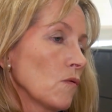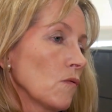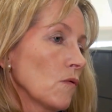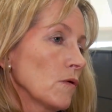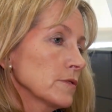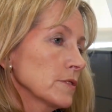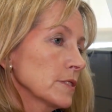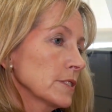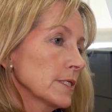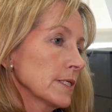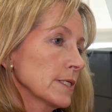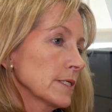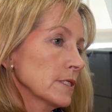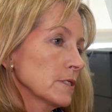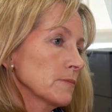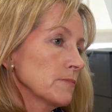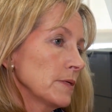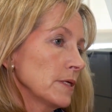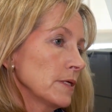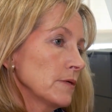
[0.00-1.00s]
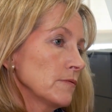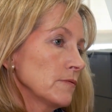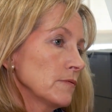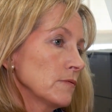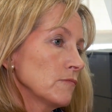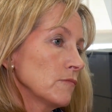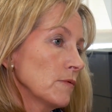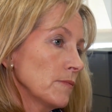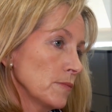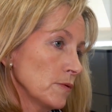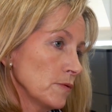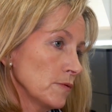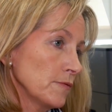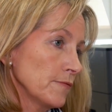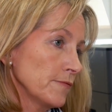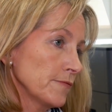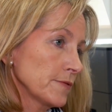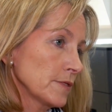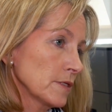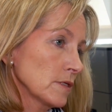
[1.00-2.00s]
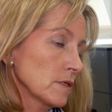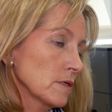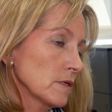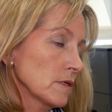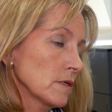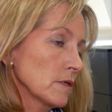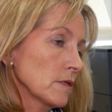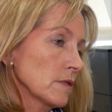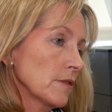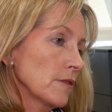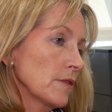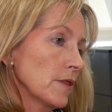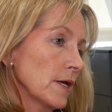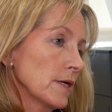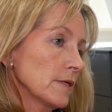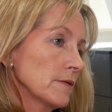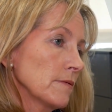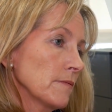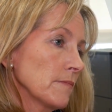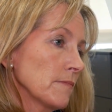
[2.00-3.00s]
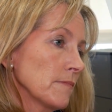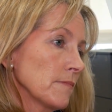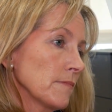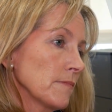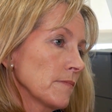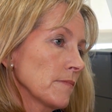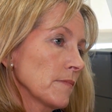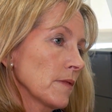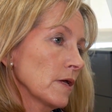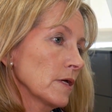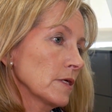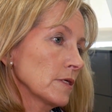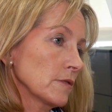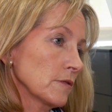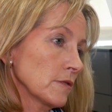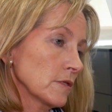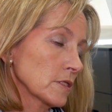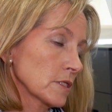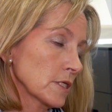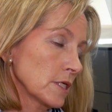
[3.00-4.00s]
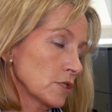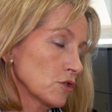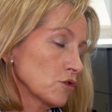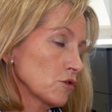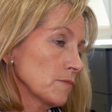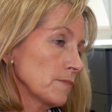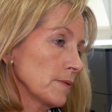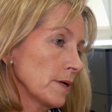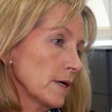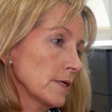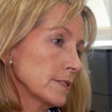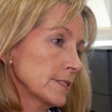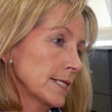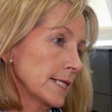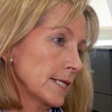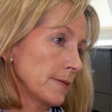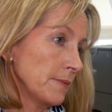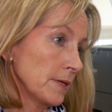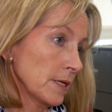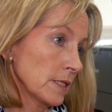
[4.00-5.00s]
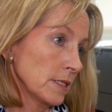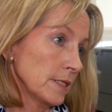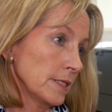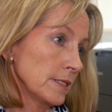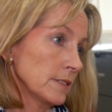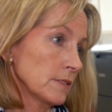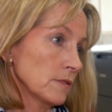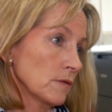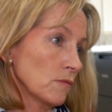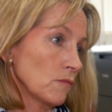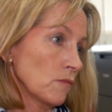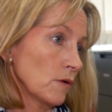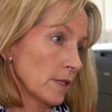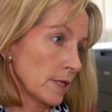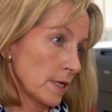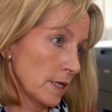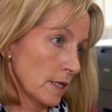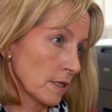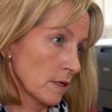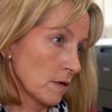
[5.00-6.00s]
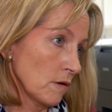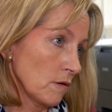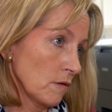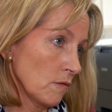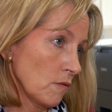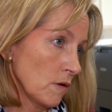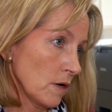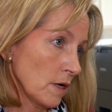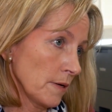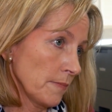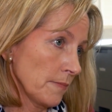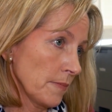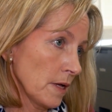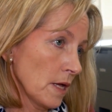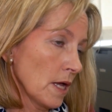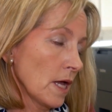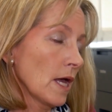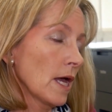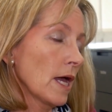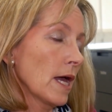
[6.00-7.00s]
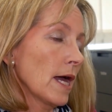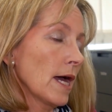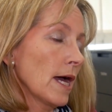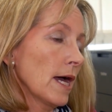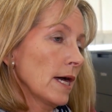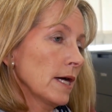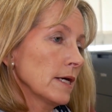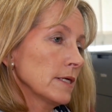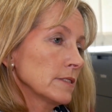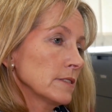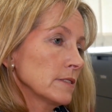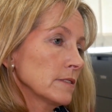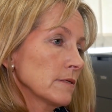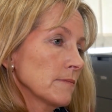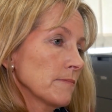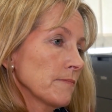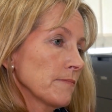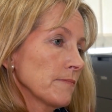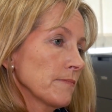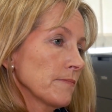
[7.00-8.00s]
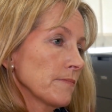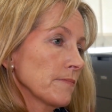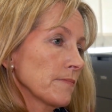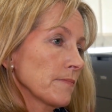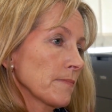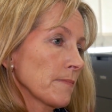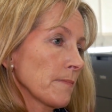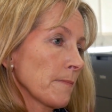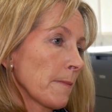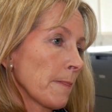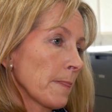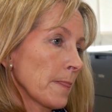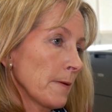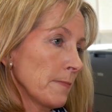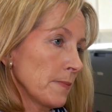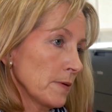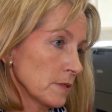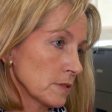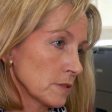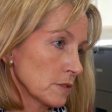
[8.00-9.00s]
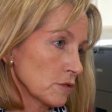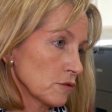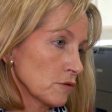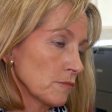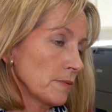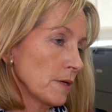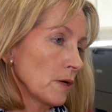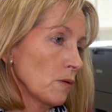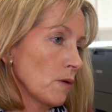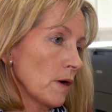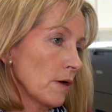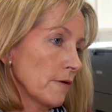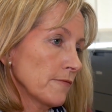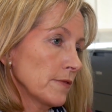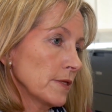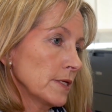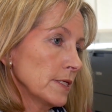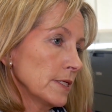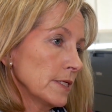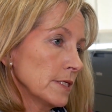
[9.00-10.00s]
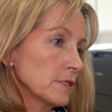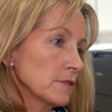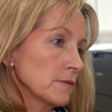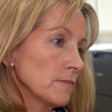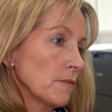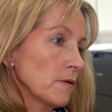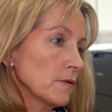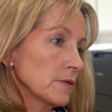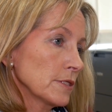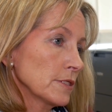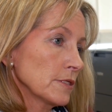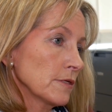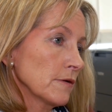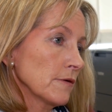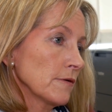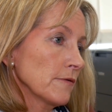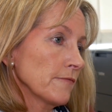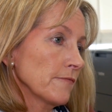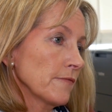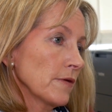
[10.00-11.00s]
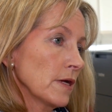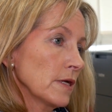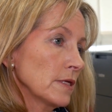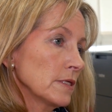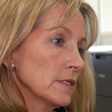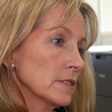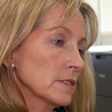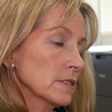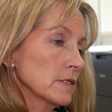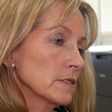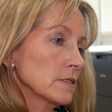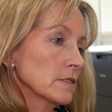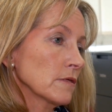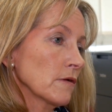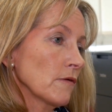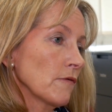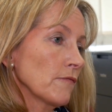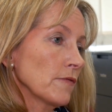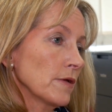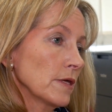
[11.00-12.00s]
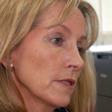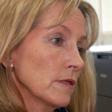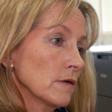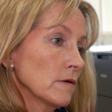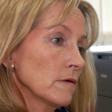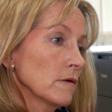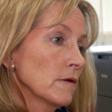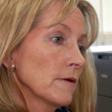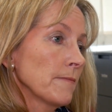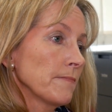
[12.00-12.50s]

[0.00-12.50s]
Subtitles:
Once the tick has been removed, then the skin should ideally be cleaned with an alcohol wipe, and the person should be aware of the need to monitor for any signs of either